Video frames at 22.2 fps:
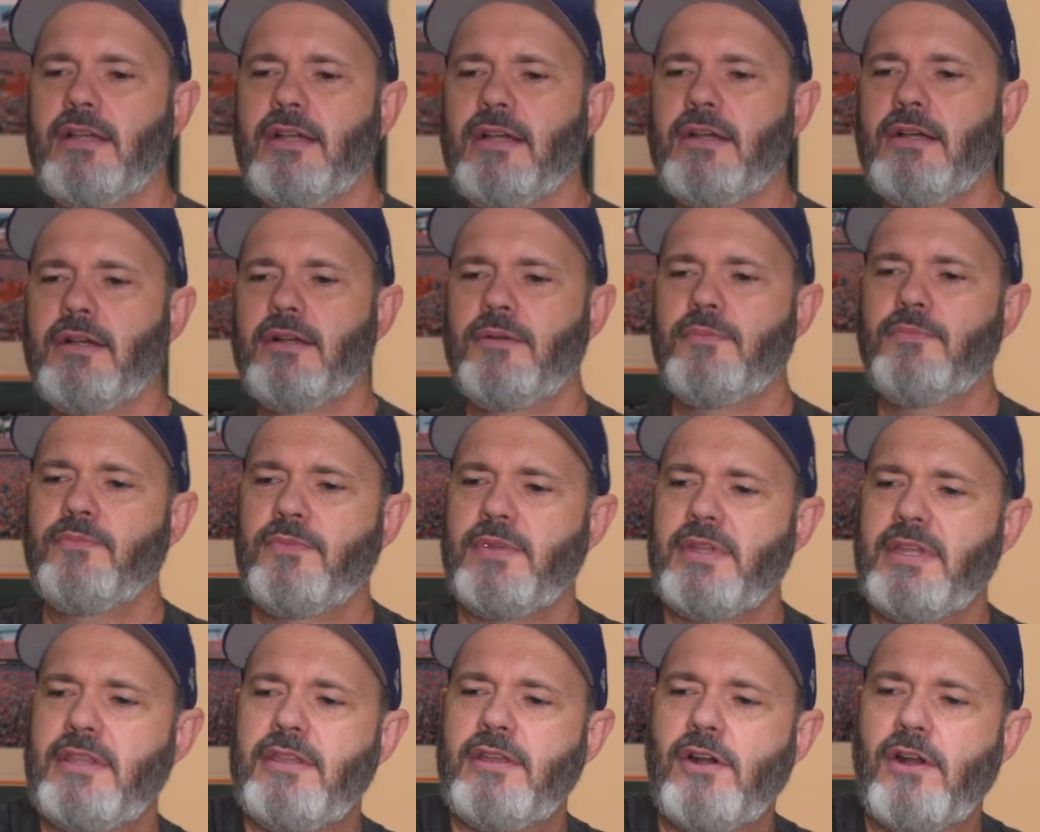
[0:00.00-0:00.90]

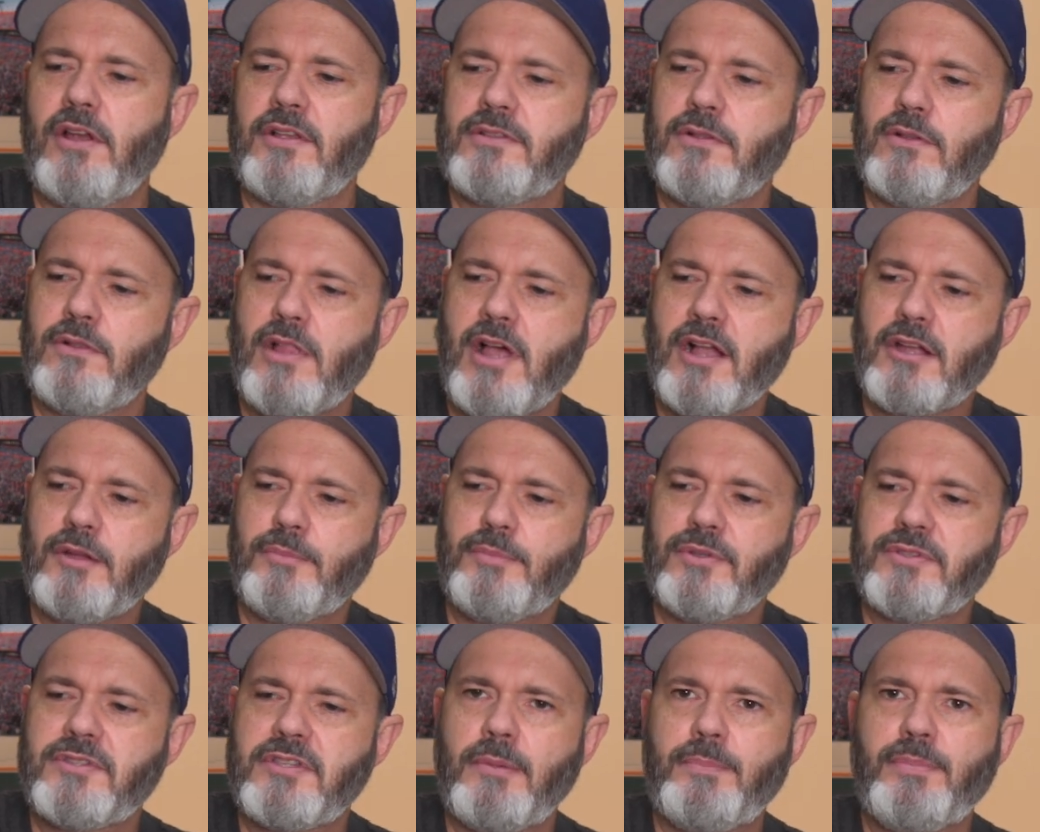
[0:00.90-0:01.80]
They're also
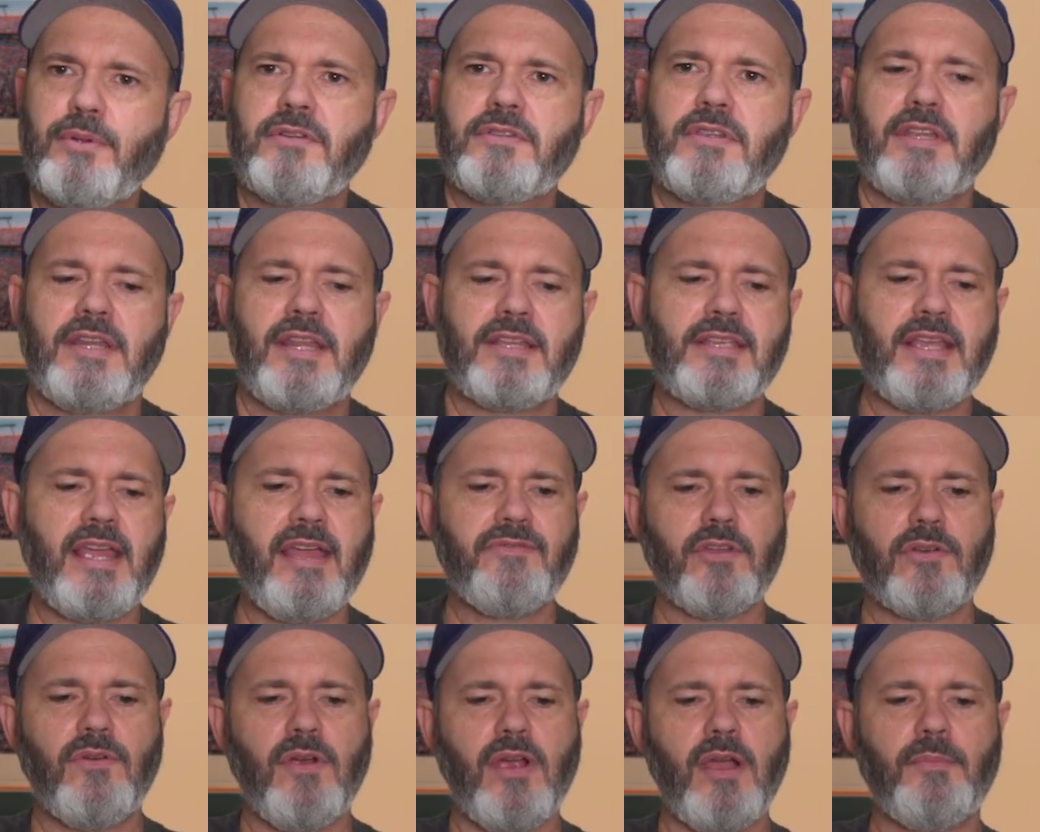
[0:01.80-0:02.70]
lockable zippers. It doesn't have
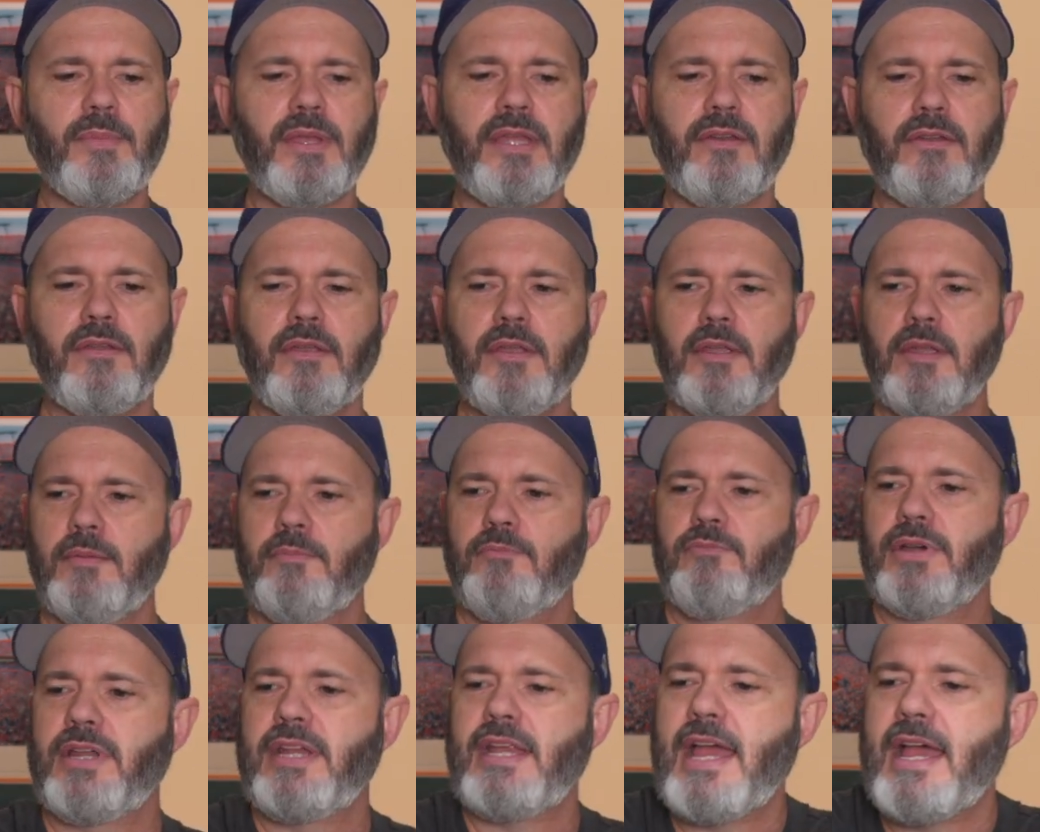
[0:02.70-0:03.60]
the grommet,
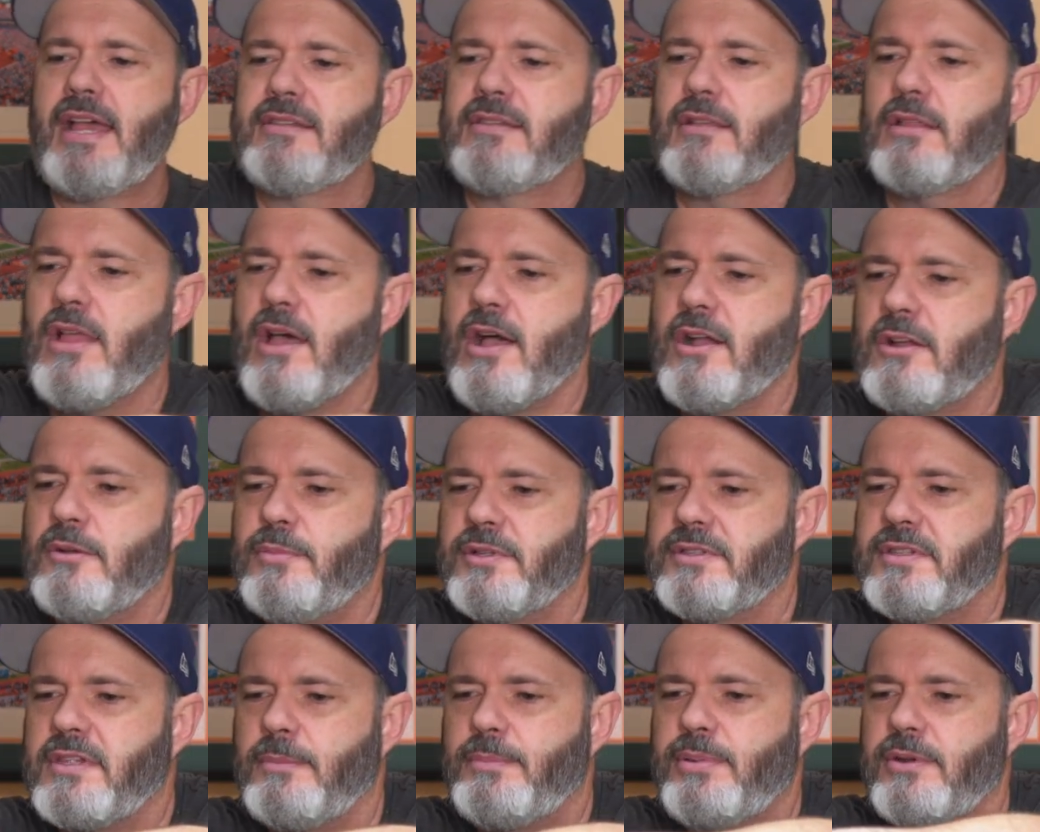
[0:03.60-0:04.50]
but it has the
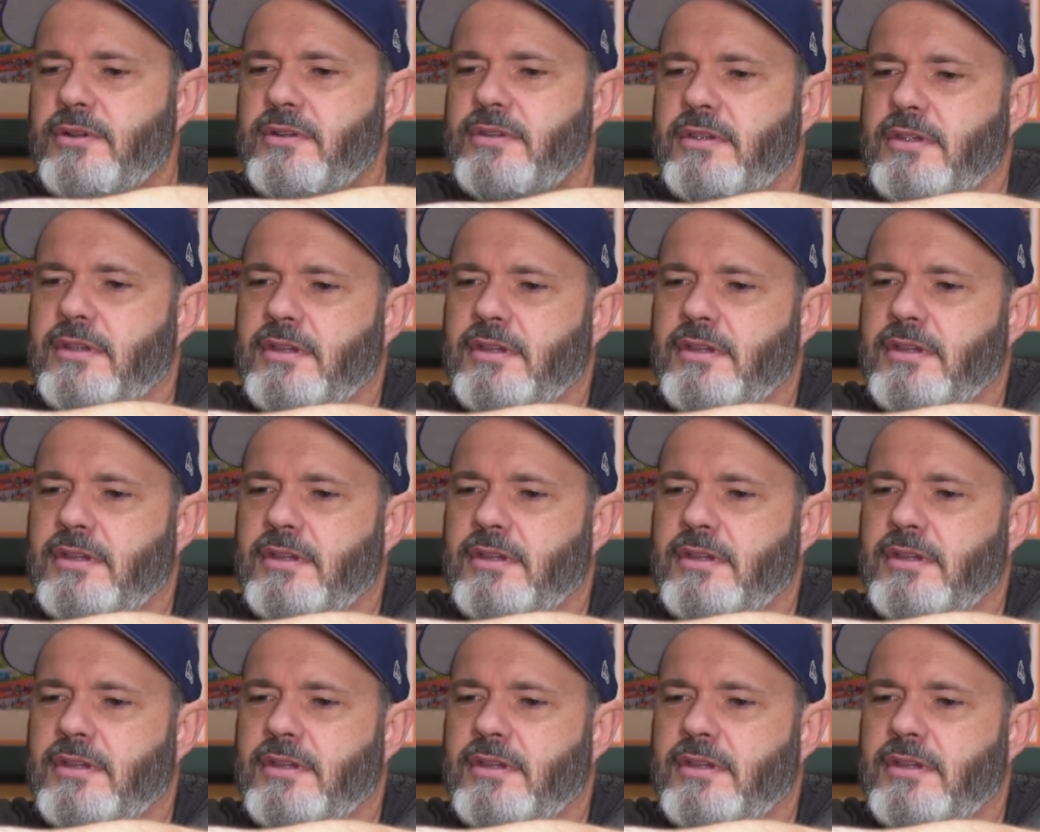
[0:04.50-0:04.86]
lockable zippers.